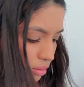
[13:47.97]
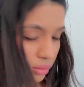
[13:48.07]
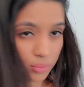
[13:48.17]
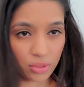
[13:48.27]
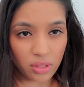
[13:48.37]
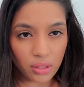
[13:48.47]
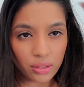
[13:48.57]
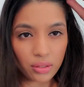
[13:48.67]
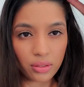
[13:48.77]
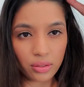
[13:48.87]
I'm just
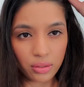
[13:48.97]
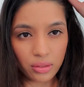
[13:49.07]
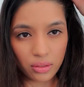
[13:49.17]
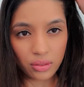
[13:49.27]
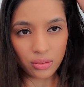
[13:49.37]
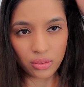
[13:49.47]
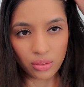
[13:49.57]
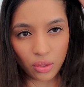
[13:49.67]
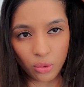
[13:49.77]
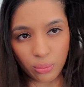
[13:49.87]
gonna
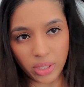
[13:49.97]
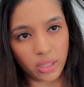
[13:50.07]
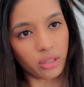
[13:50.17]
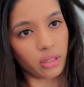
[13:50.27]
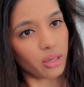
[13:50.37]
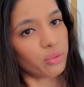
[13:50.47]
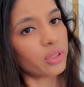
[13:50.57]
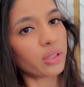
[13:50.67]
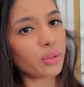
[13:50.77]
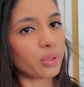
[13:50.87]
just comb my hair out
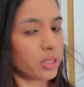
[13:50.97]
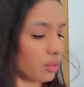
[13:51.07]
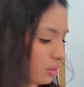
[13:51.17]
really quick.